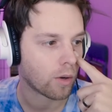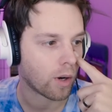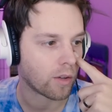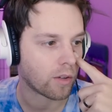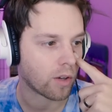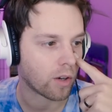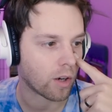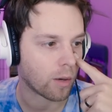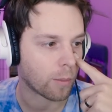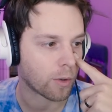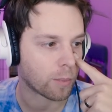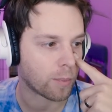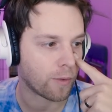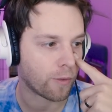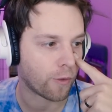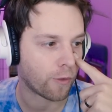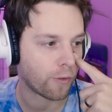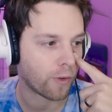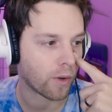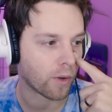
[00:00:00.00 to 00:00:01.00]
criteria must
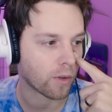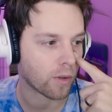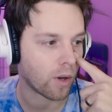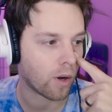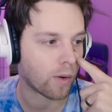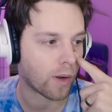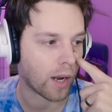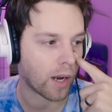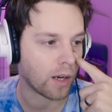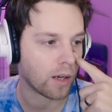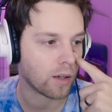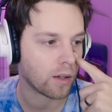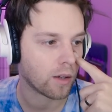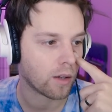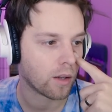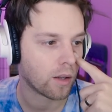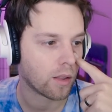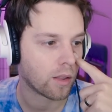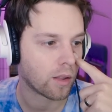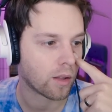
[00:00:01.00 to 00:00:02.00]
be fulfilled. Okay,
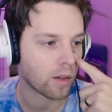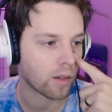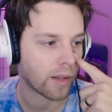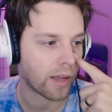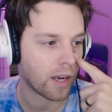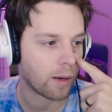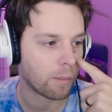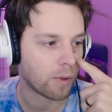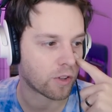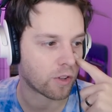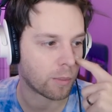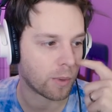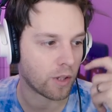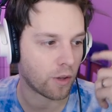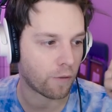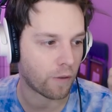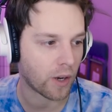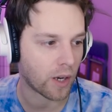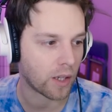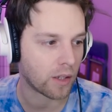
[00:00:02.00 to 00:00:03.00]
the lamb must have
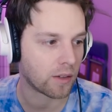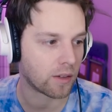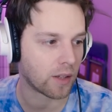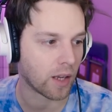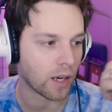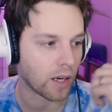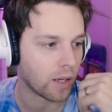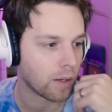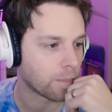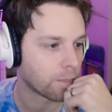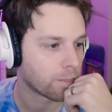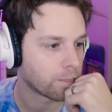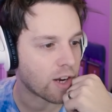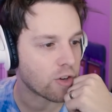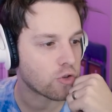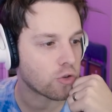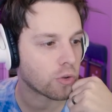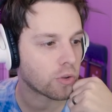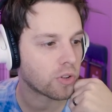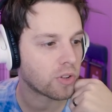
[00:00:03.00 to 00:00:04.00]
been defeated, did it.
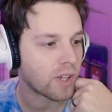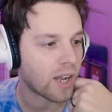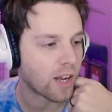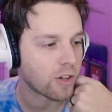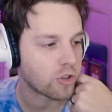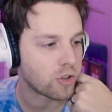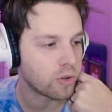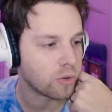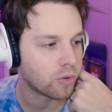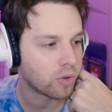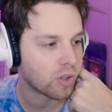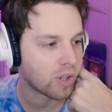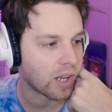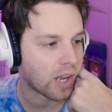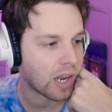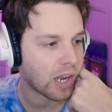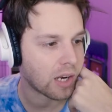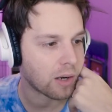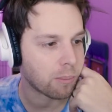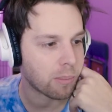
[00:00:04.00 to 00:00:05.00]
Angel statues
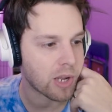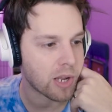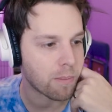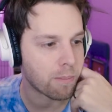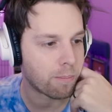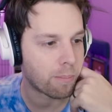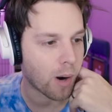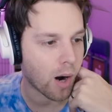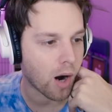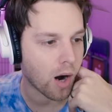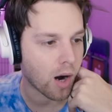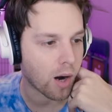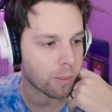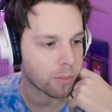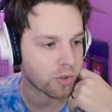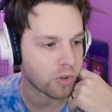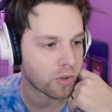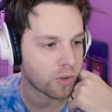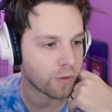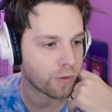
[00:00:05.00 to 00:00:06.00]
can be
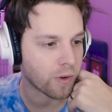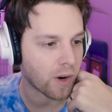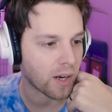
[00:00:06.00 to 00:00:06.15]
bombed to